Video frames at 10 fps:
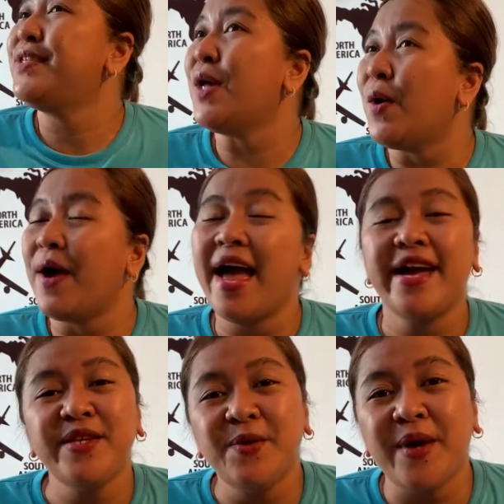So
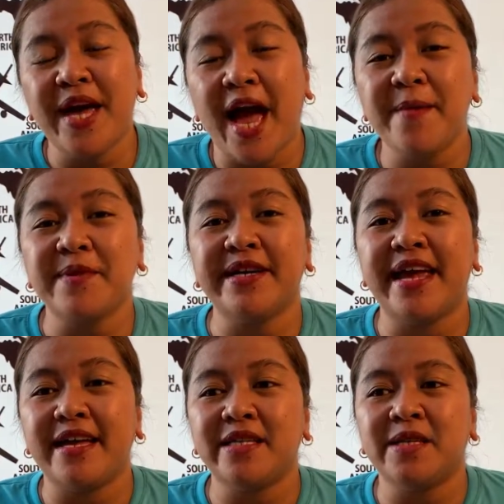anyway, I'm gonna
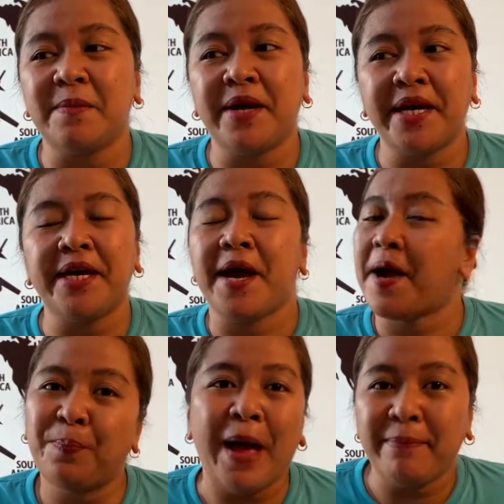end my
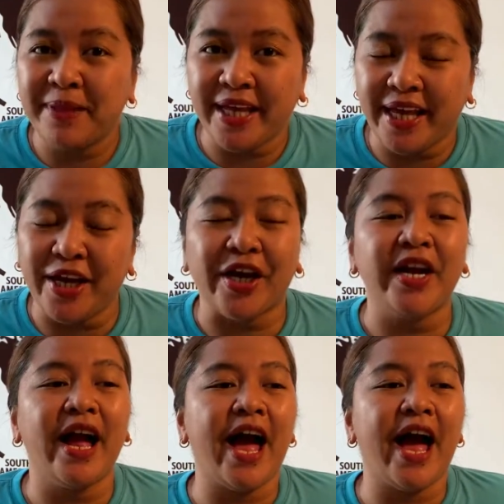babbling here.